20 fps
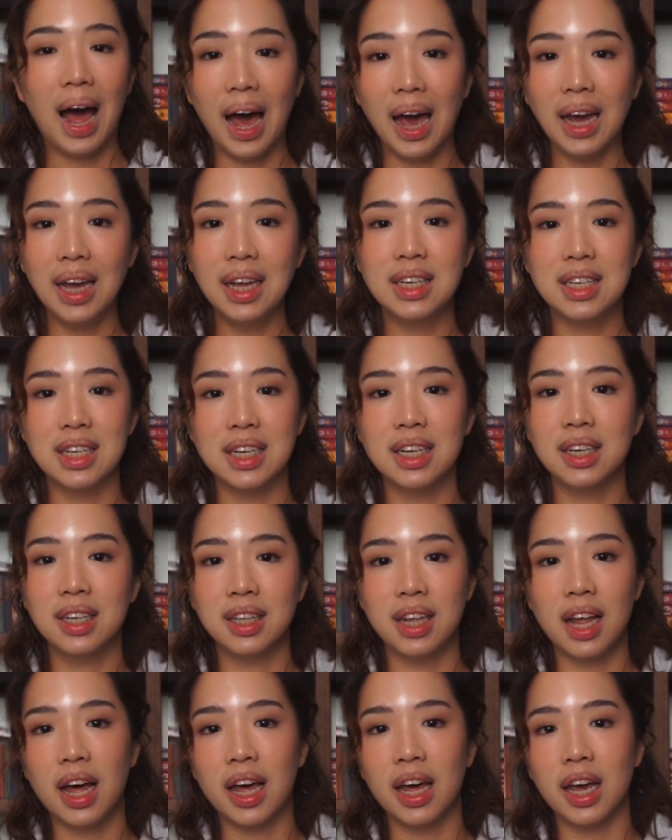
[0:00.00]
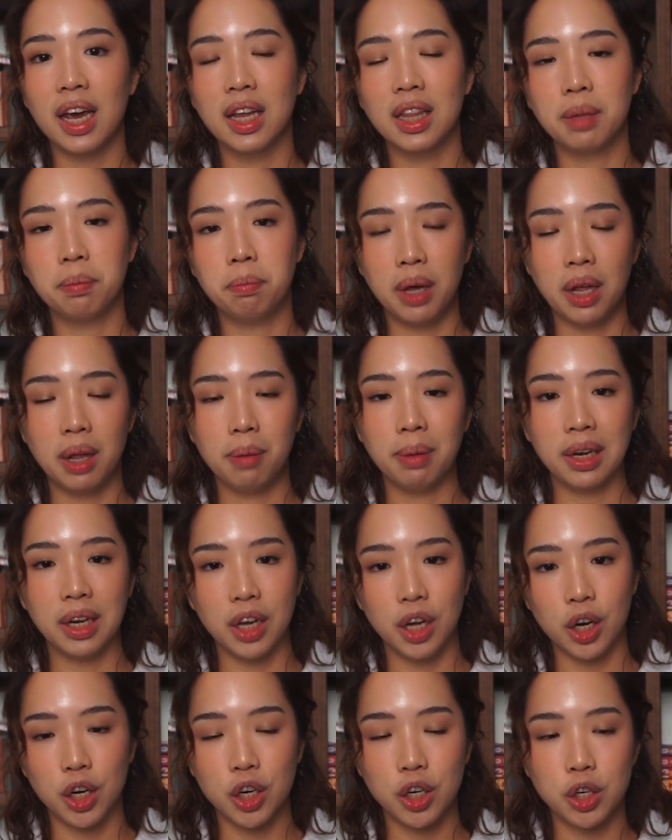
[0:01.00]
I didn't like the mailman
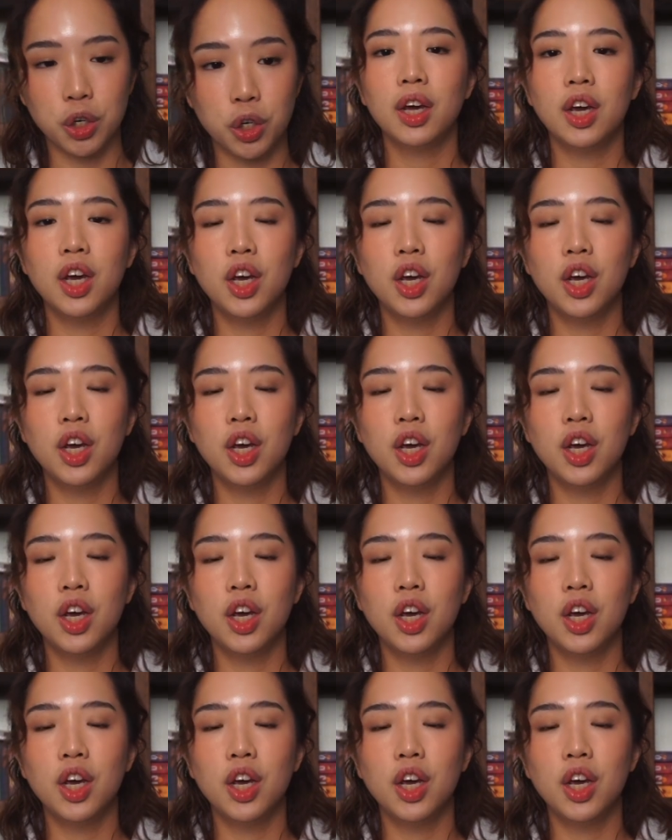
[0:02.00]
character.